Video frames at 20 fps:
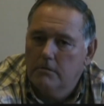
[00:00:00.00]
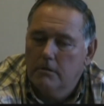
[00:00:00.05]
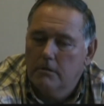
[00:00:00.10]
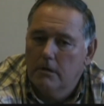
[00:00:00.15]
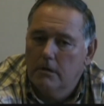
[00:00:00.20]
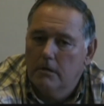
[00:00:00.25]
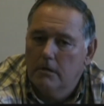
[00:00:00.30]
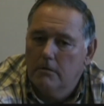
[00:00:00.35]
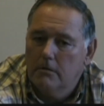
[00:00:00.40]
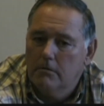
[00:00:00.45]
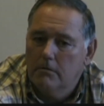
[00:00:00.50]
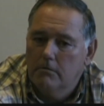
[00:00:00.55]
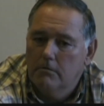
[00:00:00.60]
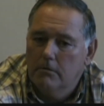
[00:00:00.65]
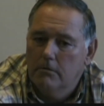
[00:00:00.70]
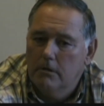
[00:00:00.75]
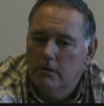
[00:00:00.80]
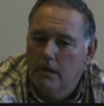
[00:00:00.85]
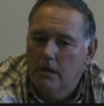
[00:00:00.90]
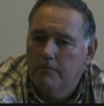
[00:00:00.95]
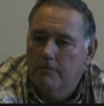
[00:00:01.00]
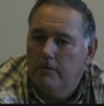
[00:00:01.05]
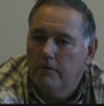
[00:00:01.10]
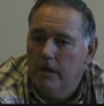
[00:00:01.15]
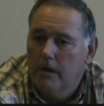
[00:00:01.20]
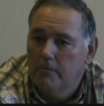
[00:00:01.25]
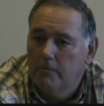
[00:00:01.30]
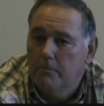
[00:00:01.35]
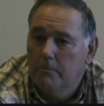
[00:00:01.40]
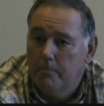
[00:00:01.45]
got to the Naval
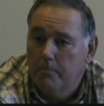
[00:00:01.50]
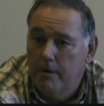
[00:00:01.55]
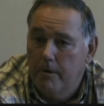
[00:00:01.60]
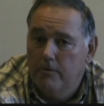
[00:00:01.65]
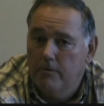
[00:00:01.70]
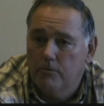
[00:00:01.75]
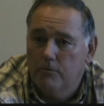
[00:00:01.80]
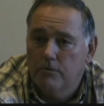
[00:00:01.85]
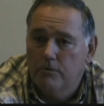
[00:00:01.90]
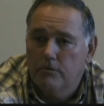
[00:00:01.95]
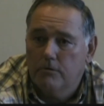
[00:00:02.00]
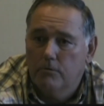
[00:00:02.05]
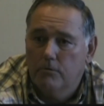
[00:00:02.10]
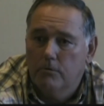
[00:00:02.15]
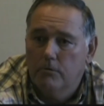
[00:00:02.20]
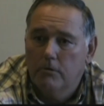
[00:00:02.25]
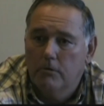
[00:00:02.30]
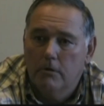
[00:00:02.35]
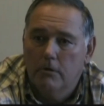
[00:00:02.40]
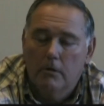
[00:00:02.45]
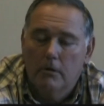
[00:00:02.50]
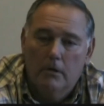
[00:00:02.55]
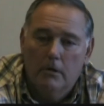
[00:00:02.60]
Academy Preparatory School,